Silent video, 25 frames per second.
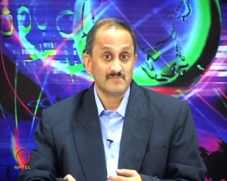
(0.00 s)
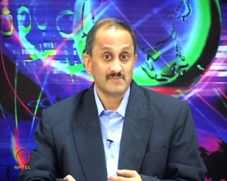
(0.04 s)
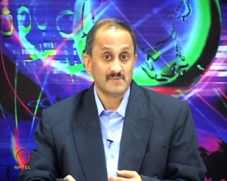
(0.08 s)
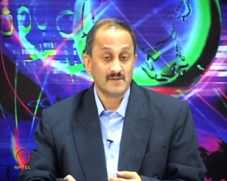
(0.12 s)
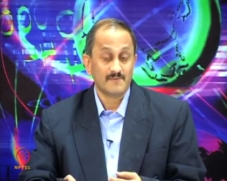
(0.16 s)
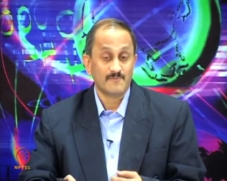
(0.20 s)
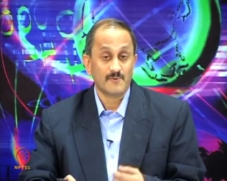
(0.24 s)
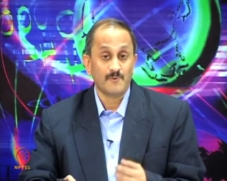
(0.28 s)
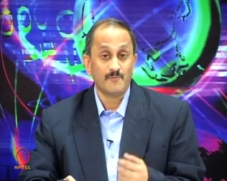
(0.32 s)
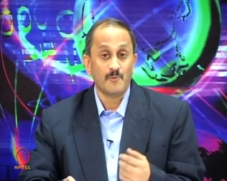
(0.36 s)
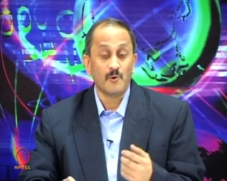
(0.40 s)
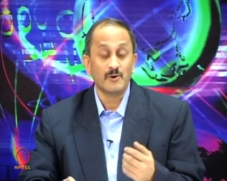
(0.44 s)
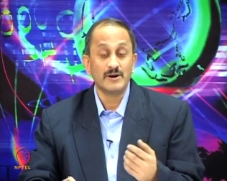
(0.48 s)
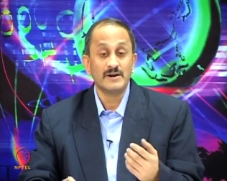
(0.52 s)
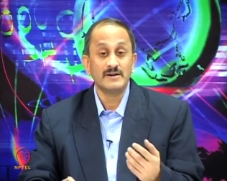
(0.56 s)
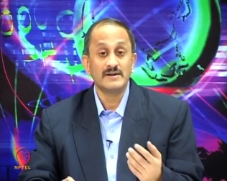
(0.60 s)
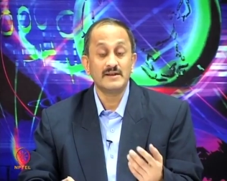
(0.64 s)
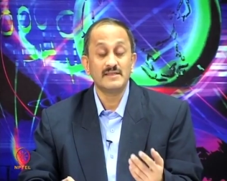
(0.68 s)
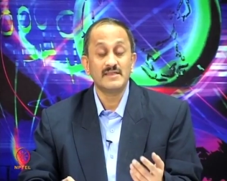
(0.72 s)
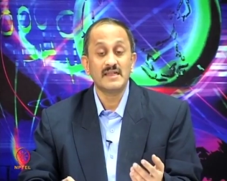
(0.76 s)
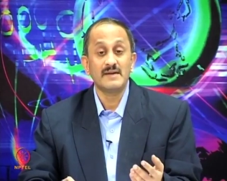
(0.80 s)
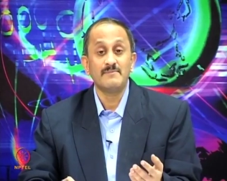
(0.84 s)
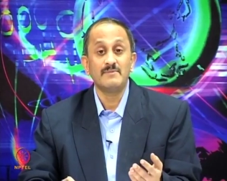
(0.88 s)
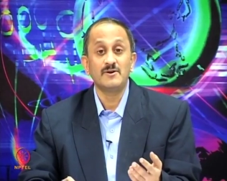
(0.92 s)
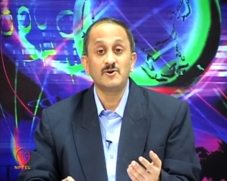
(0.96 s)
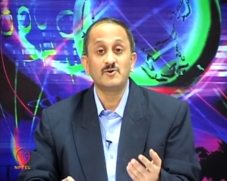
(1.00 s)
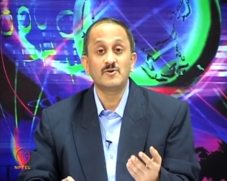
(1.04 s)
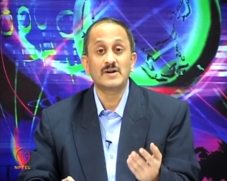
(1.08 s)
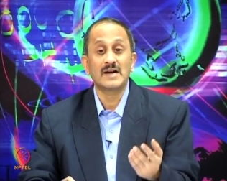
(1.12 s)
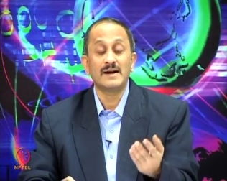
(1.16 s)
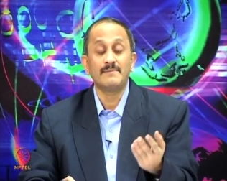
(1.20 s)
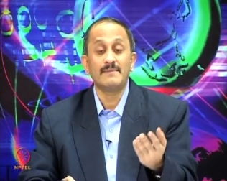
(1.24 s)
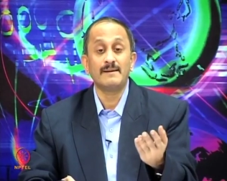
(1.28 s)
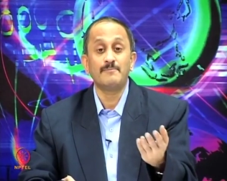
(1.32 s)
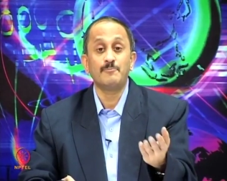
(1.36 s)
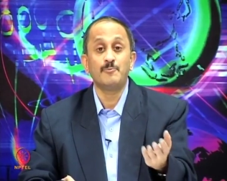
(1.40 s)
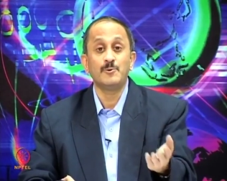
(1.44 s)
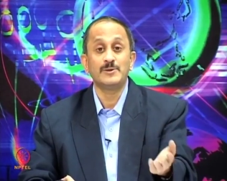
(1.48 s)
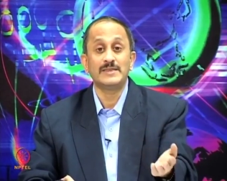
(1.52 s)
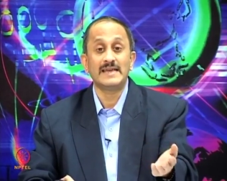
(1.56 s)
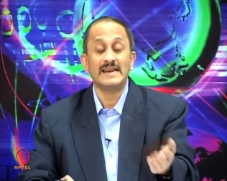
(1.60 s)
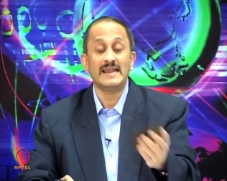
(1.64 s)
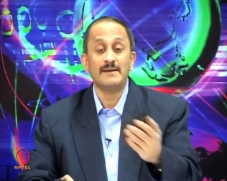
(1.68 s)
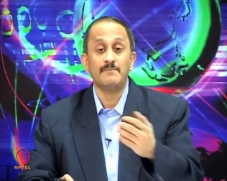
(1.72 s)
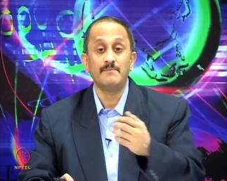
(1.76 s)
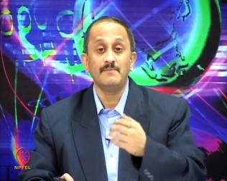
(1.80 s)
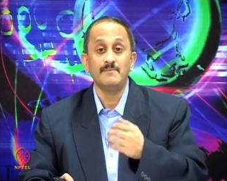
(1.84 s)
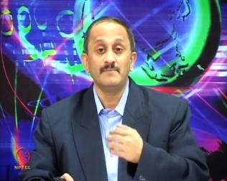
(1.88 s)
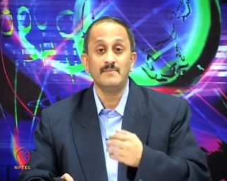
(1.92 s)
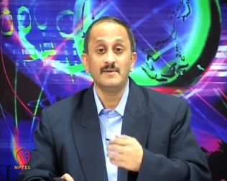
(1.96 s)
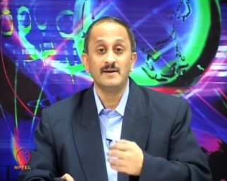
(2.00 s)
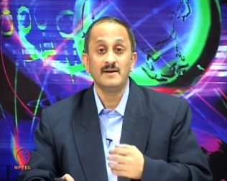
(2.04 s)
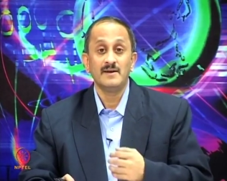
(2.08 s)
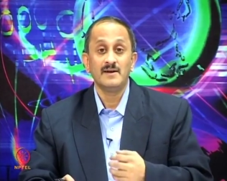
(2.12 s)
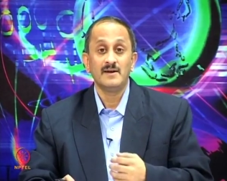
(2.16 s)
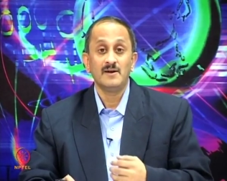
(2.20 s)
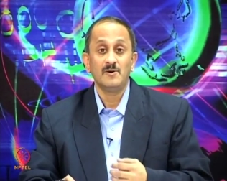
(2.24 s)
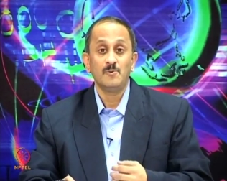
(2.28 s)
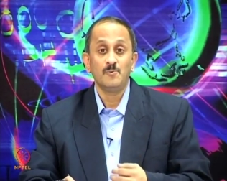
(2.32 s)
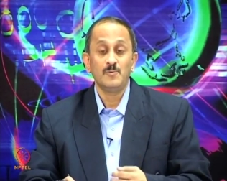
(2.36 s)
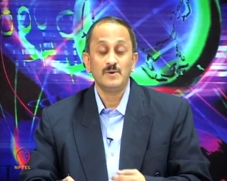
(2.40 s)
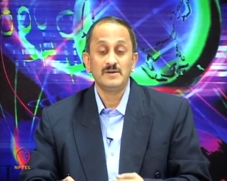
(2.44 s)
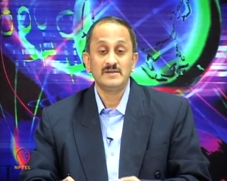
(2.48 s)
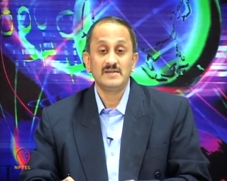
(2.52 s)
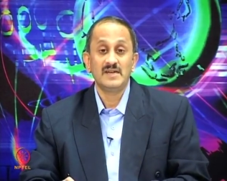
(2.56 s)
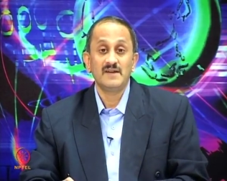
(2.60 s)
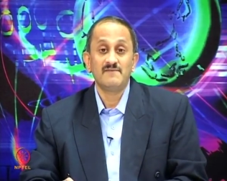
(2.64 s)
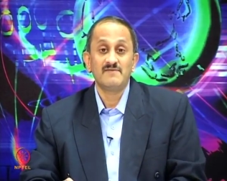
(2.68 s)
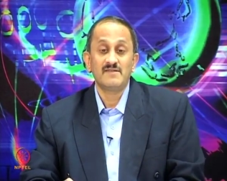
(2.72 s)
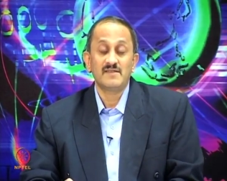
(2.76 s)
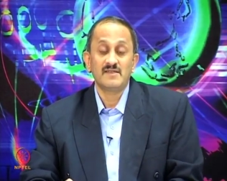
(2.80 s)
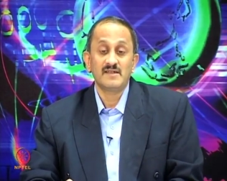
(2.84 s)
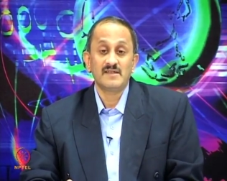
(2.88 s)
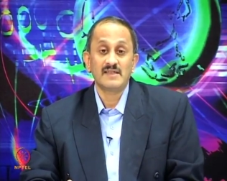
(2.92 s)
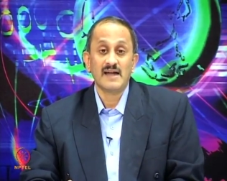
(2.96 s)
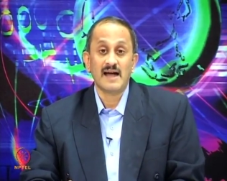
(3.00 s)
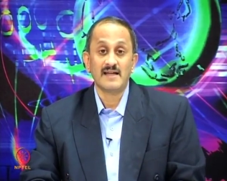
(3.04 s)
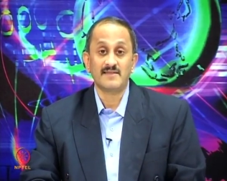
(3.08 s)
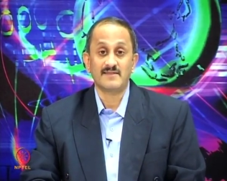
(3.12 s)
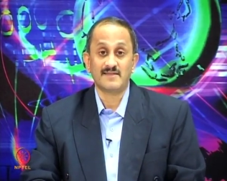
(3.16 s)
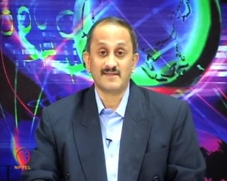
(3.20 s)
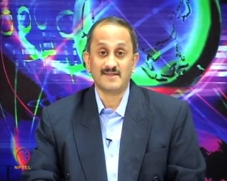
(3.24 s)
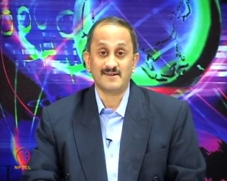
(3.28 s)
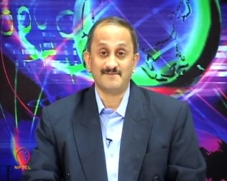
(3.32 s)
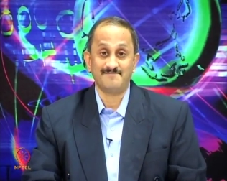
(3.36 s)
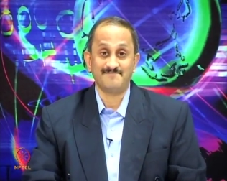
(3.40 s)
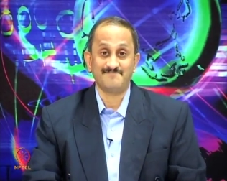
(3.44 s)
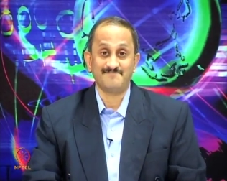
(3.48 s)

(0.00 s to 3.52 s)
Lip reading: The proponent is able to come up with an m which gives this answer.